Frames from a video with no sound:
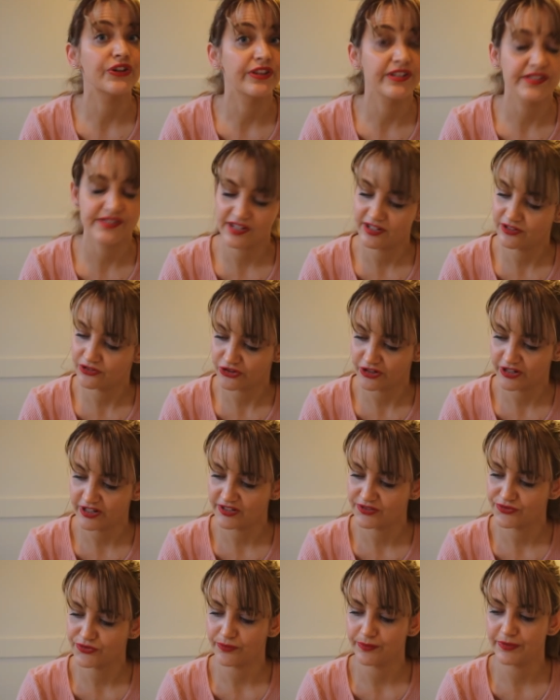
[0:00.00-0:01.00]
this entry
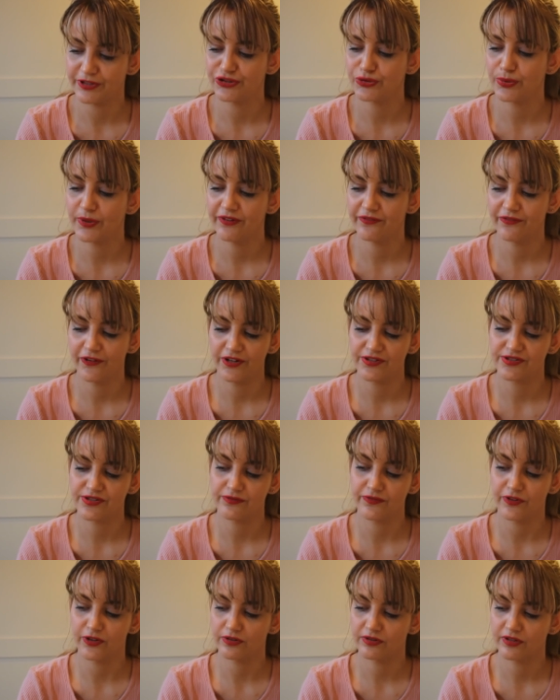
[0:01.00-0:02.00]
is from the 21st
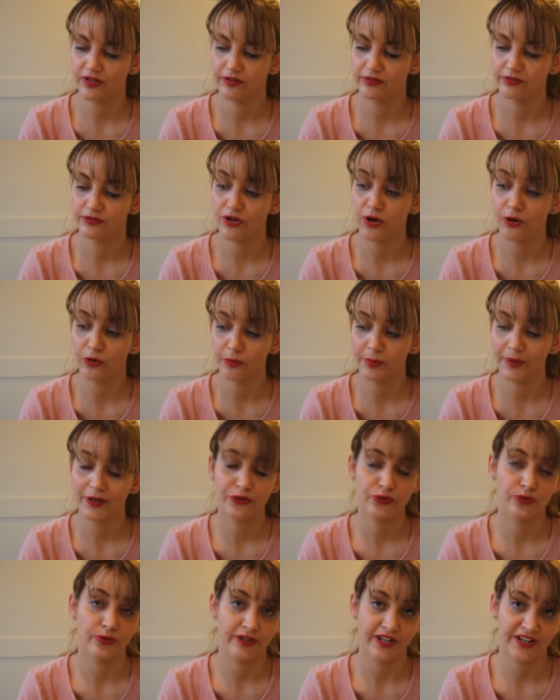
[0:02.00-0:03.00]
of October
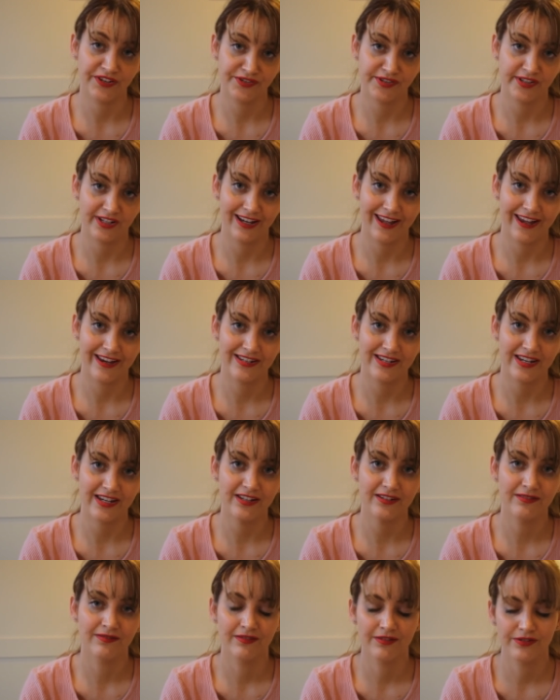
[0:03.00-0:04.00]

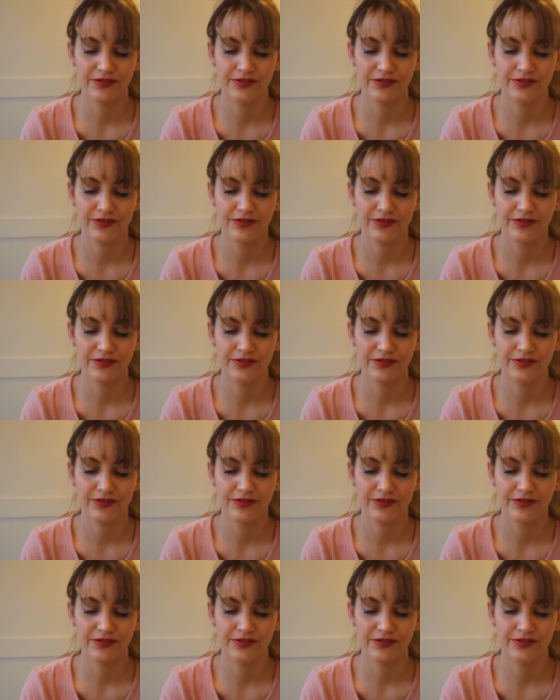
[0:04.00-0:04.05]
2018,